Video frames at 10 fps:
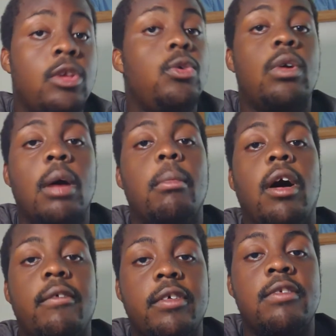You come
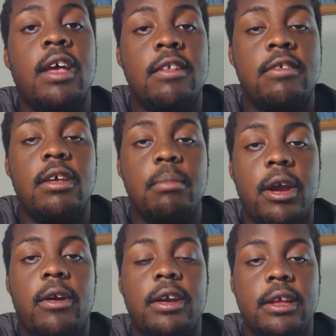off as
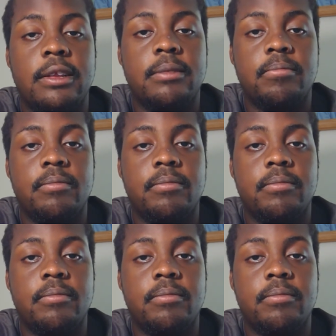anti-American.